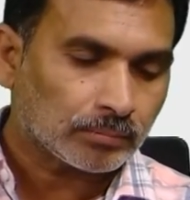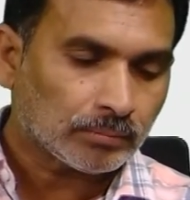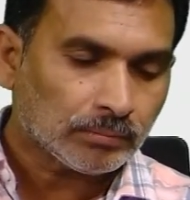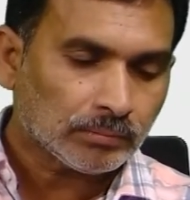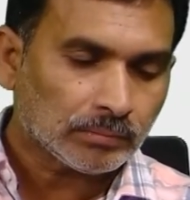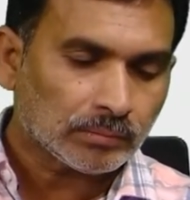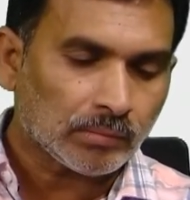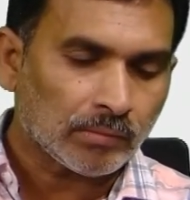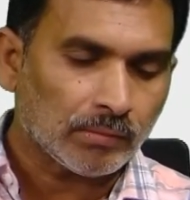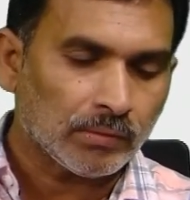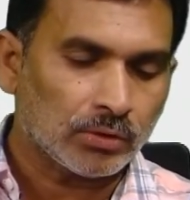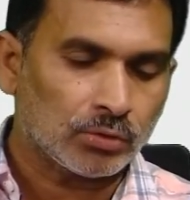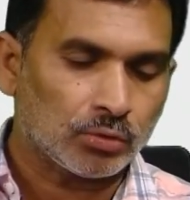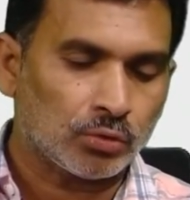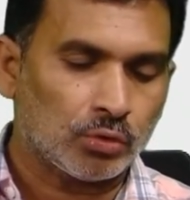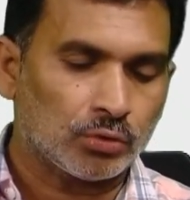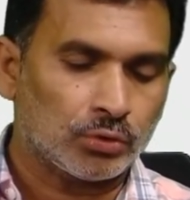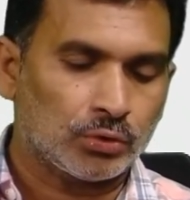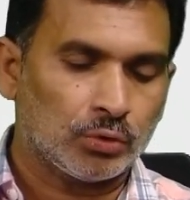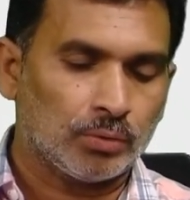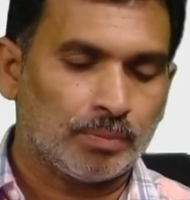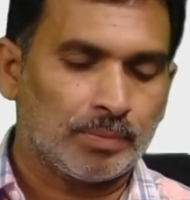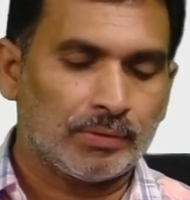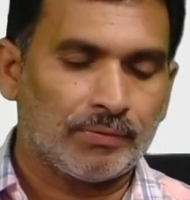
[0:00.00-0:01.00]
So
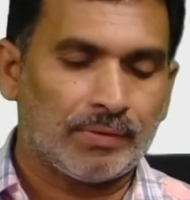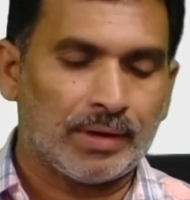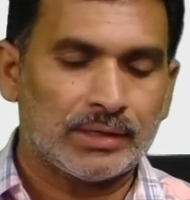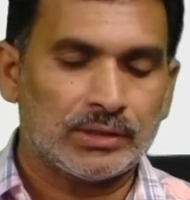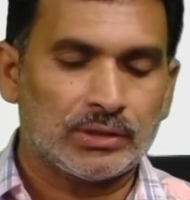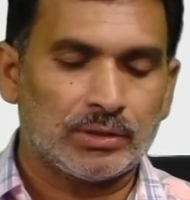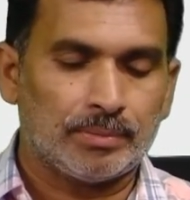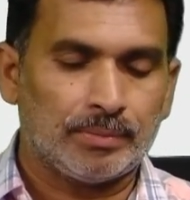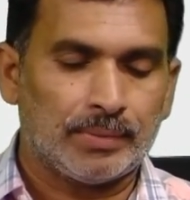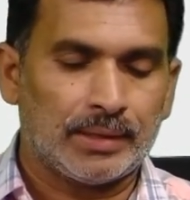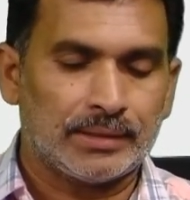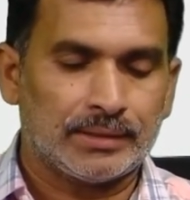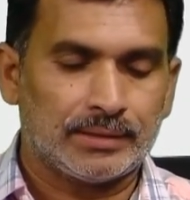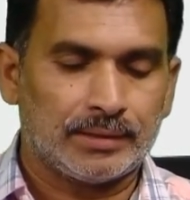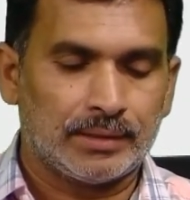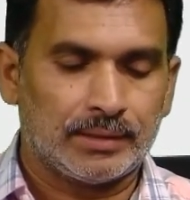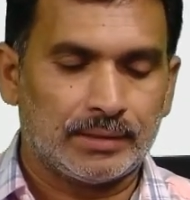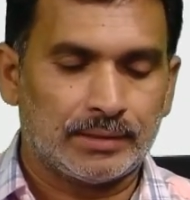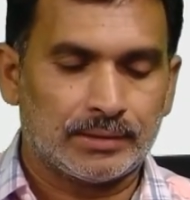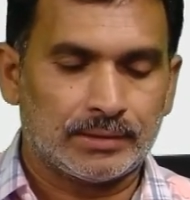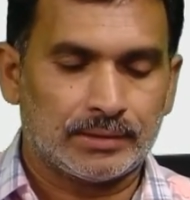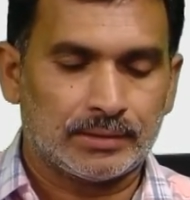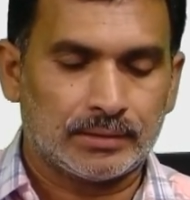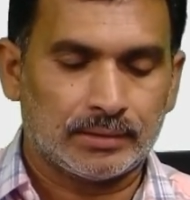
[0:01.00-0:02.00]
supervised methods
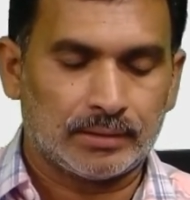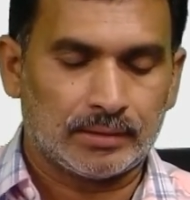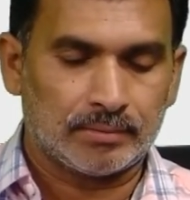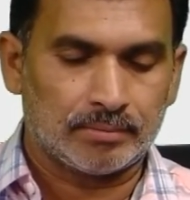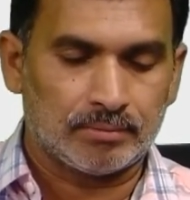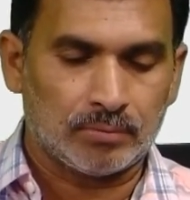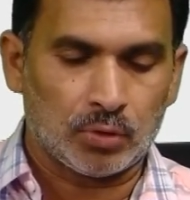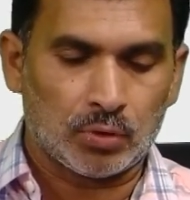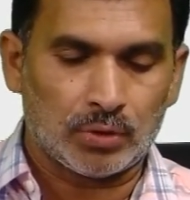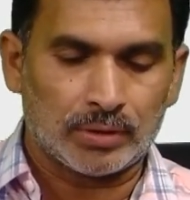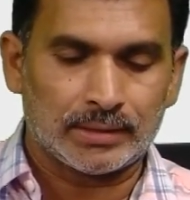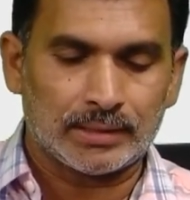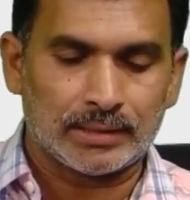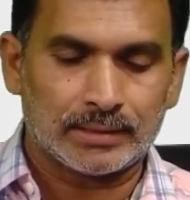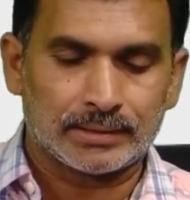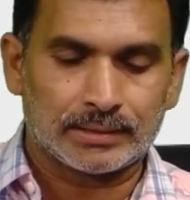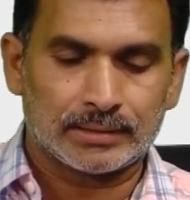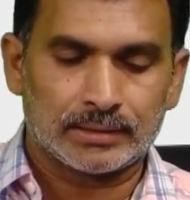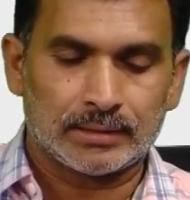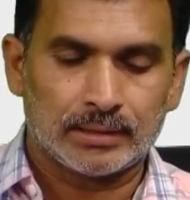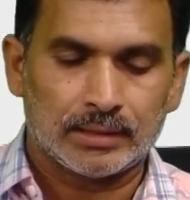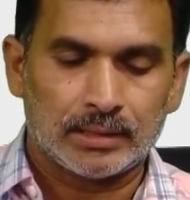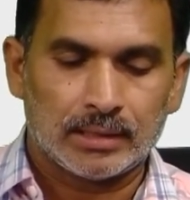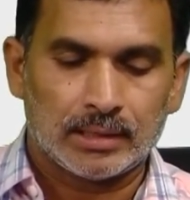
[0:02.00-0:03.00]
or models
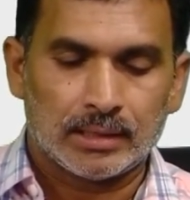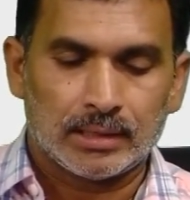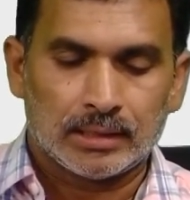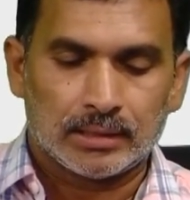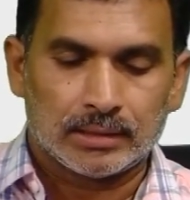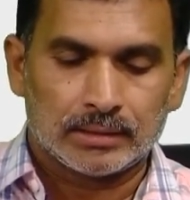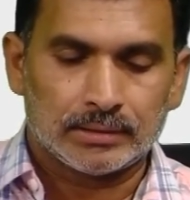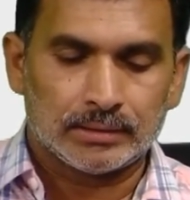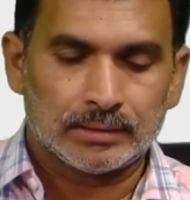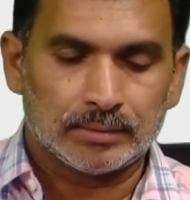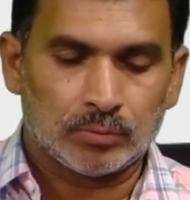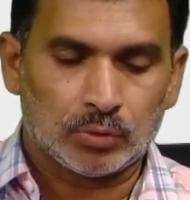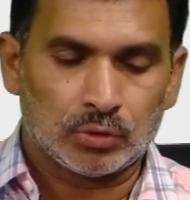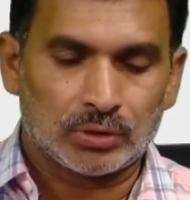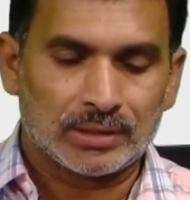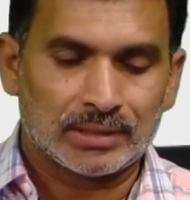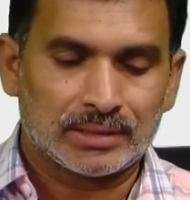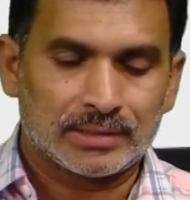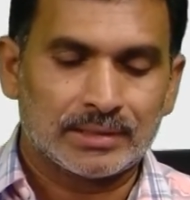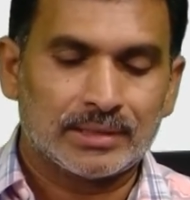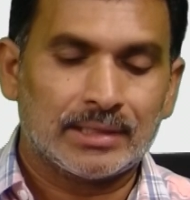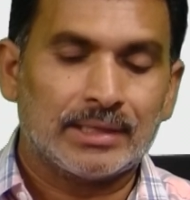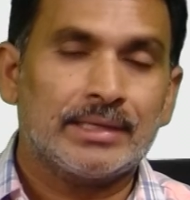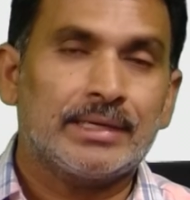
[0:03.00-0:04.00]
the
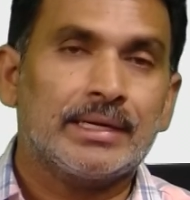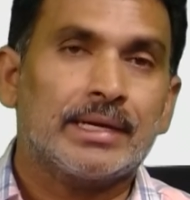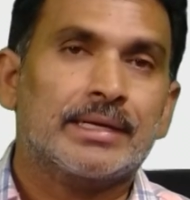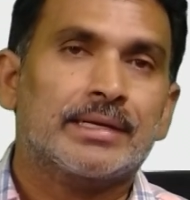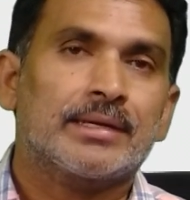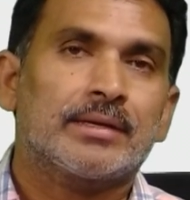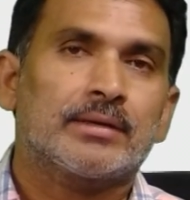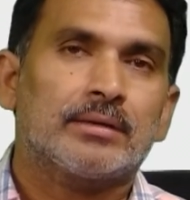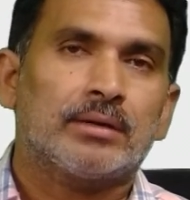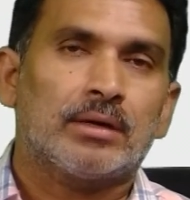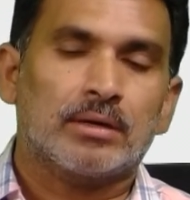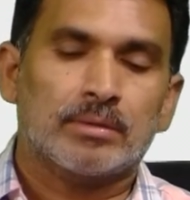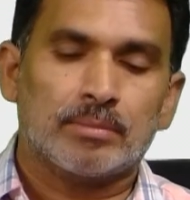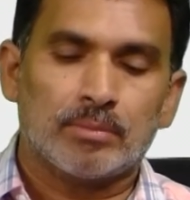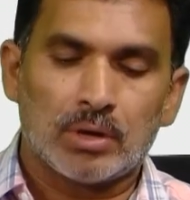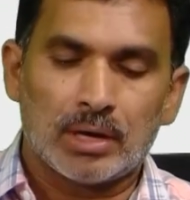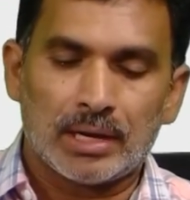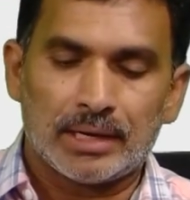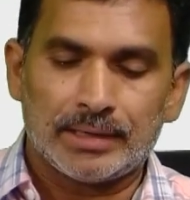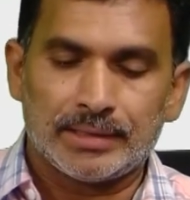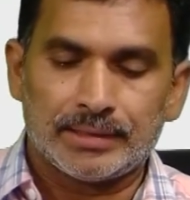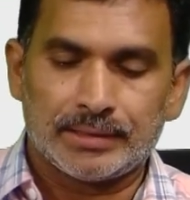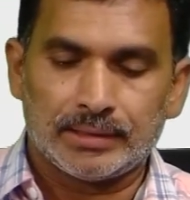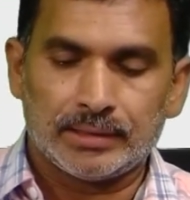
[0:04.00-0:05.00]
data
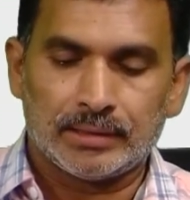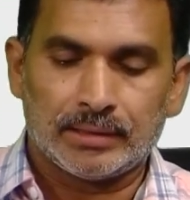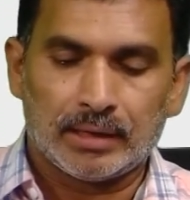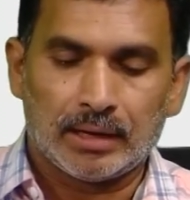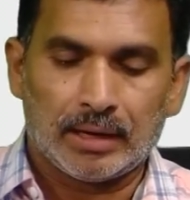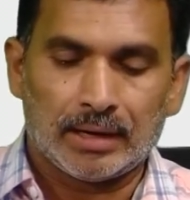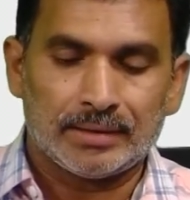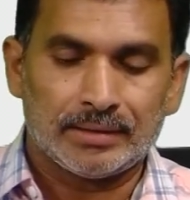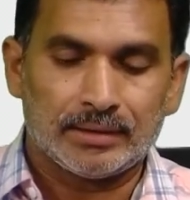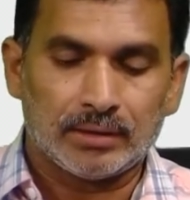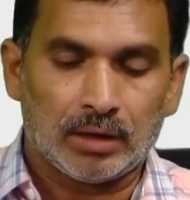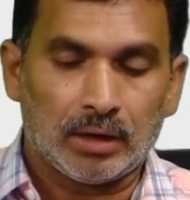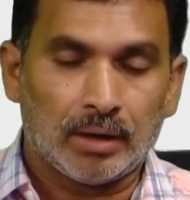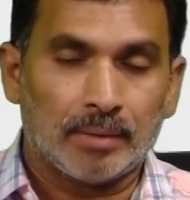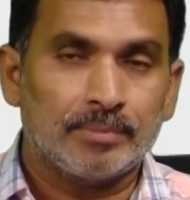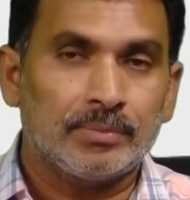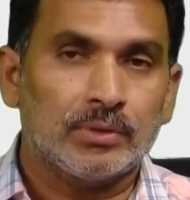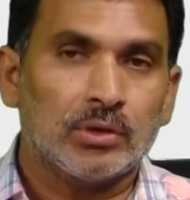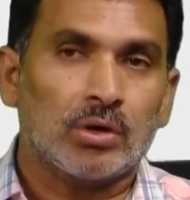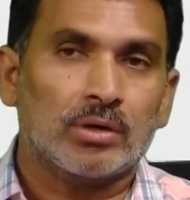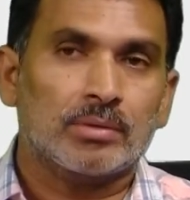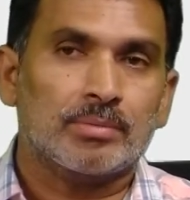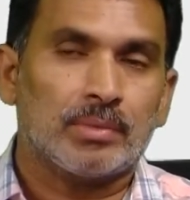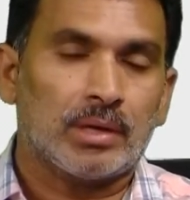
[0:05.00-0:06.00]
normality and
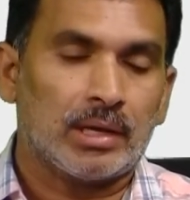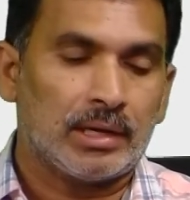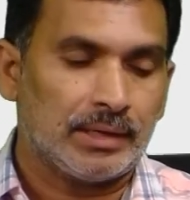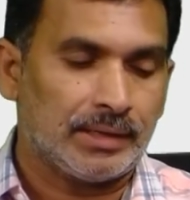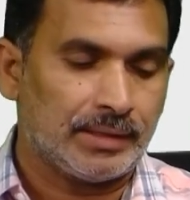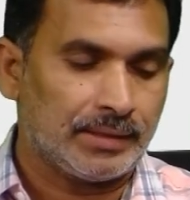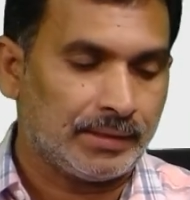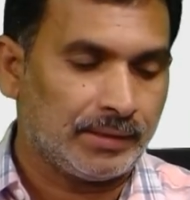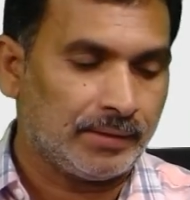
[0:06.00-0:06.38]
abnormality,